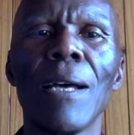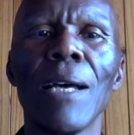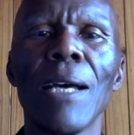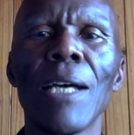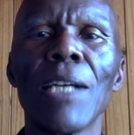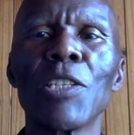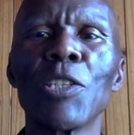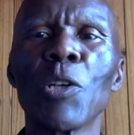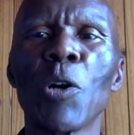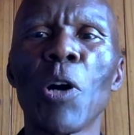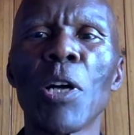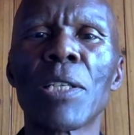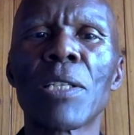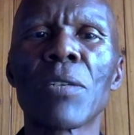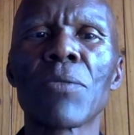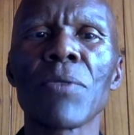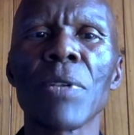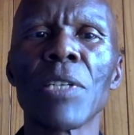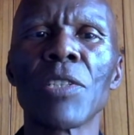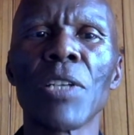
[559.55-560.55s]
and not
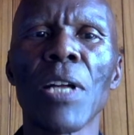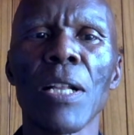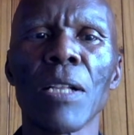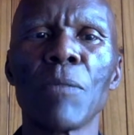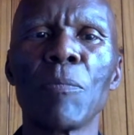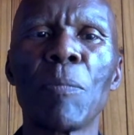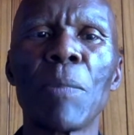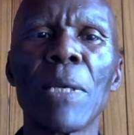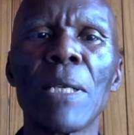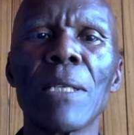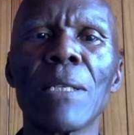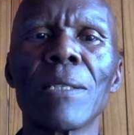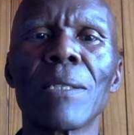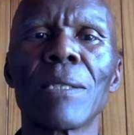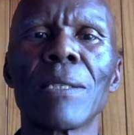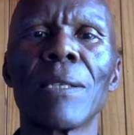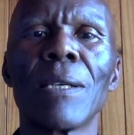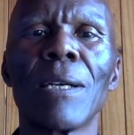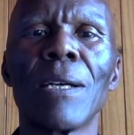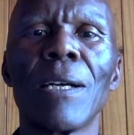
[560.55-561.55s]
treasury
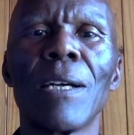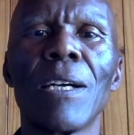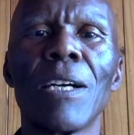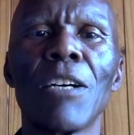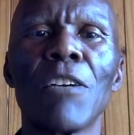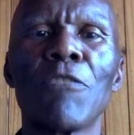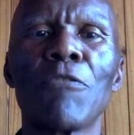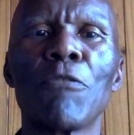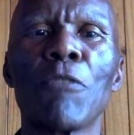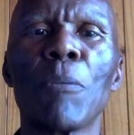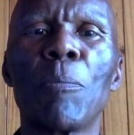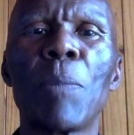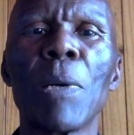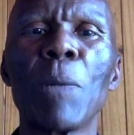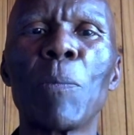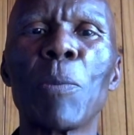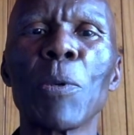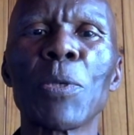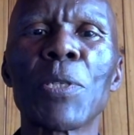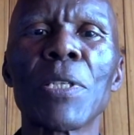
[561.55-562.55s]
bills for
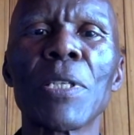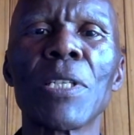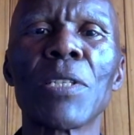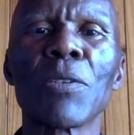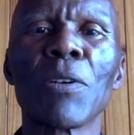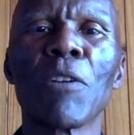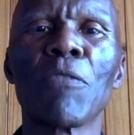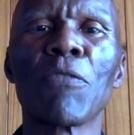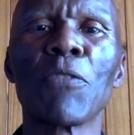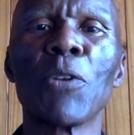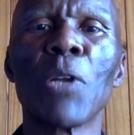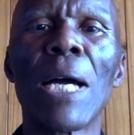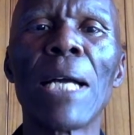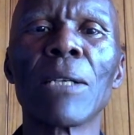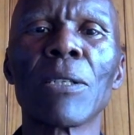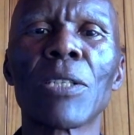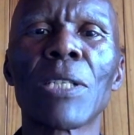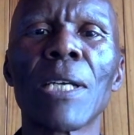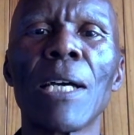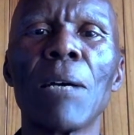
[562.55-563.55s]
purposes of
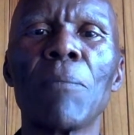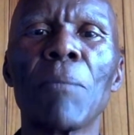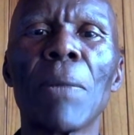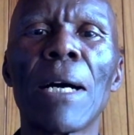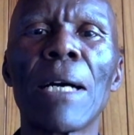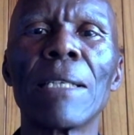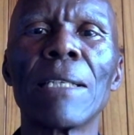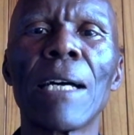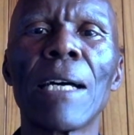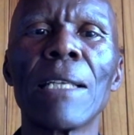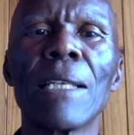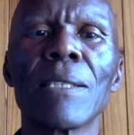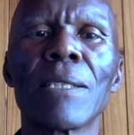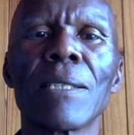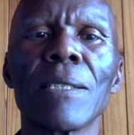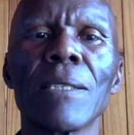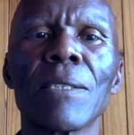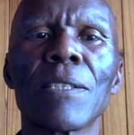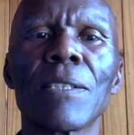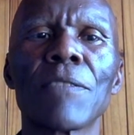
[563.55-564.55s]
long-term
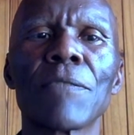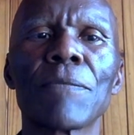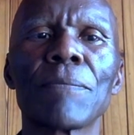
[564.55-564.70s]
analysis.